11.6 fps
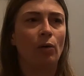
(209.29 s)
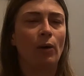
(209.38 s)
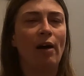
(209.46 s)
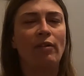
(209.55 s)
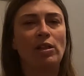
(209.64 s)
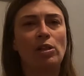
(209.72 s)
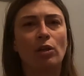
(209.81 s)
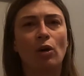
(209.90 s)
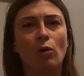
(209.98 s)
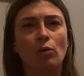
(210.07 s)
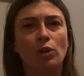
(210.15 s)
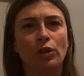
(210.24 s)
having to
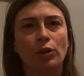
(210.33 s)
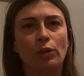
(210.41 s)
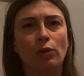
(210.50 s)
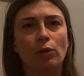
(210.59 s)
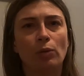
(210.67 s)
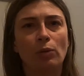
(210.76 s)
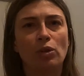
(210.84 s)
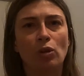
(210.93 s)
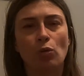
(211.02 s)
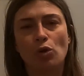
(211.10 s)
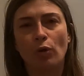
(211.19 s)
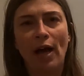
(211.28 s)
go to
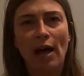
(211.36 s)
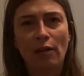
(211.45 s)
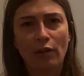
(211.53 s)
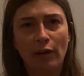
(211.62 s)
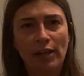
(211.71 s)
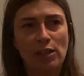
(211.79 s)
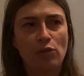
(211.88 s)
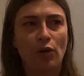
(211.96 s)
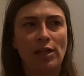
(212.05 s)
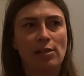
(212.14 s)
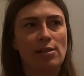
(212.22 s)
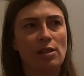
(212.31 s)
social gatherings, for
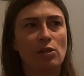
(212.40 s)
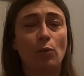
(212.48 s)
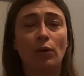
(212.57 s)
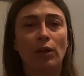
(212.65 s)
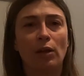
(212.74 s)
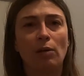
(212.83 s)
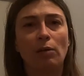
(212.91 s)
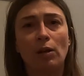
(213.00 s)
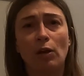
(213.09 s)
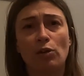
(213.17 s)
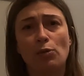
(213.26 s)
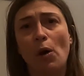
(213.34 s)
instance, where
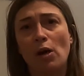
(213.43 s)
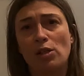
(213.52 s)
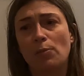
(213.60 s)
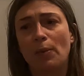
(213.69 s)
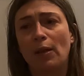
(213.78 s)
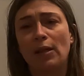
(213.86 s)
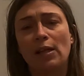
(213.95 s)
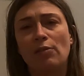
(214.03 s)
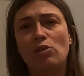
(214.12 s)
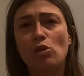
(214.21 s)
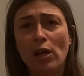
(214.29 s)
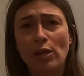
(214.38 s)
there's possibility of
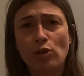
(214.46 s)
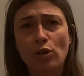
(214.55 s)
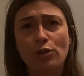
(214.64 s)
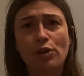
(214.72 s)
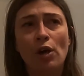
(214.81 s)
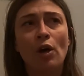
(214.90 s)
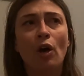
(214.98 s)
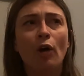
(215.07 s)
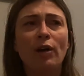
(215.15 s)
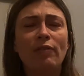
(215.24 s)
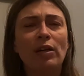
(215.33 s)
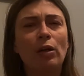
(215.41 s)
strangers, or
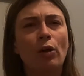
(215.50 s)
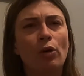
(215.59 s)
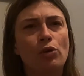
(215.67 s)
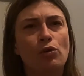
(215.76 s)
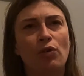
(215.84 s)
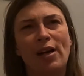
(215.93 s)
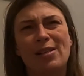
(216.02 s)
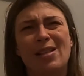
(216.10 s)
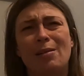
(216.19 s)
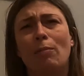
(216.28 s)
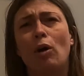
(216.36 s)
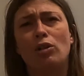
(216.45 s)
even close friends
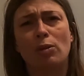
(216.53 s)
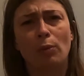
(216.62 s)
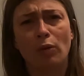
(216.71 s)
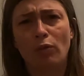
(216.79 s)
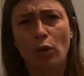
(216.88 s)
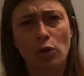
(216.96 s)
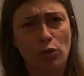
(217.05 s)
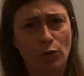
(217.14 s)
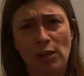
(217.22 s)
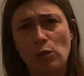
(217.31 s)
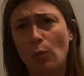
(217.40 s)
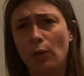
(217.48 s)
and multiple of close
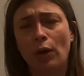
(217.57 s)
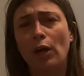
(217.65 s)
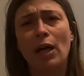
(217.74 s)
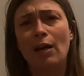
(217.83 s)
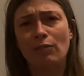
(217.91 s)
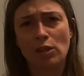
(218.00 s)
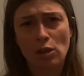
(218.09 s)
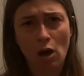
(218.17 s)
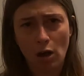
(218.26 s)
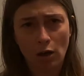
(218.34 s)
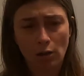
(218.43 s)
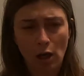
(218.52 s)
friends, where they're going to have to
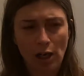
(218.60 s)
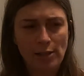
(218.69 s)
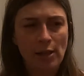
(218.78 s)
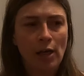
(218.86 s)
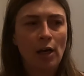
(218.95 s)
talk a lot.